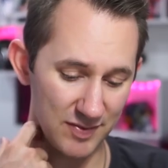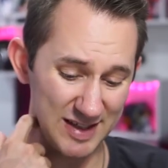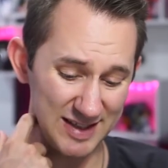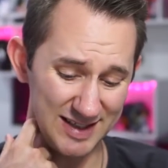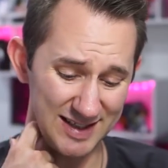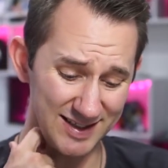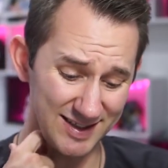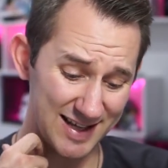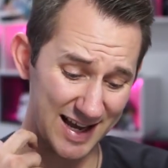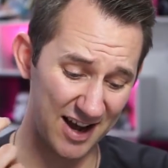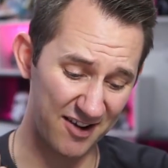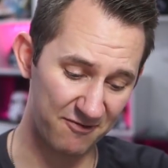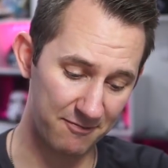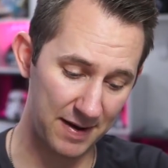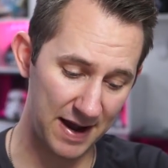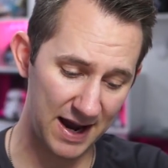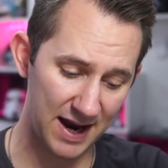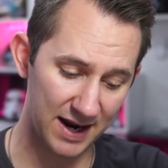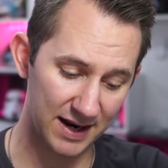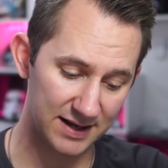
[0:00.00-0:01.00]
This isn't half
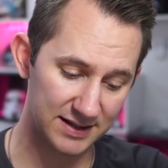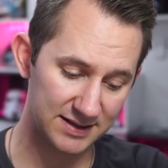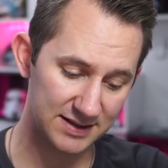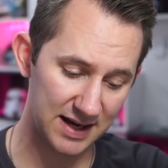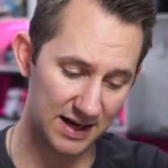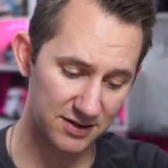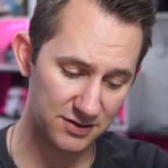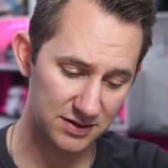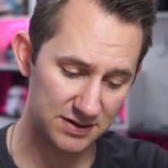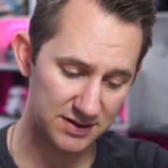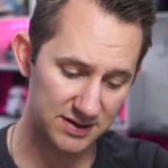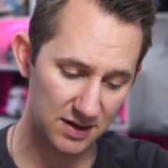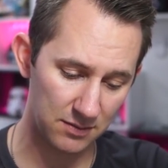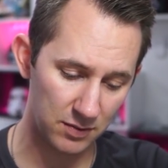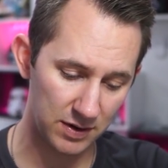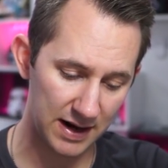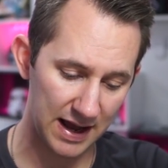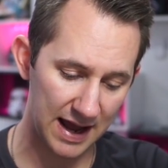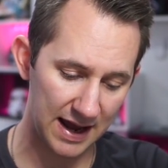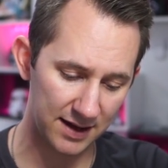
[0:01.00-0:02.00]
bad, it's actually
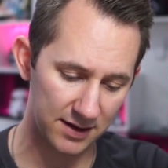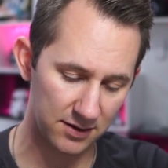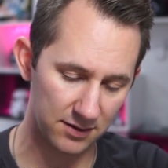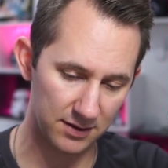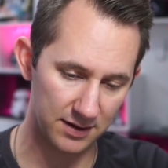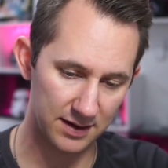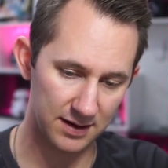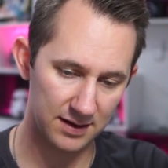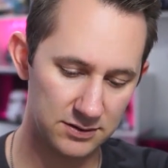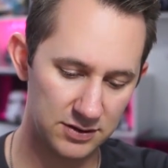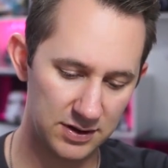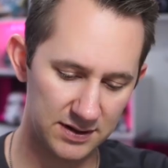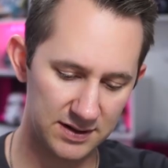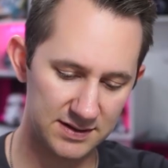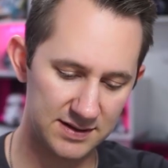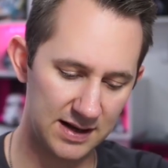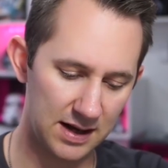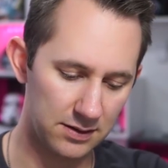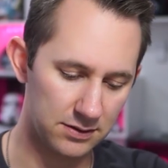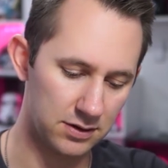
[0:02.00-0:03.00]
somewhat accurate. Check
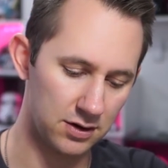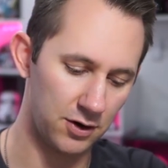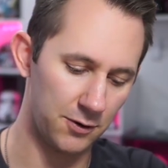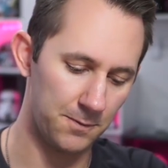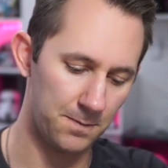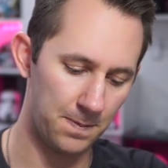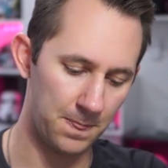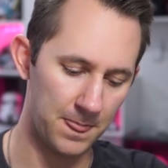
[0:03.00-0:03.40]
this out, though.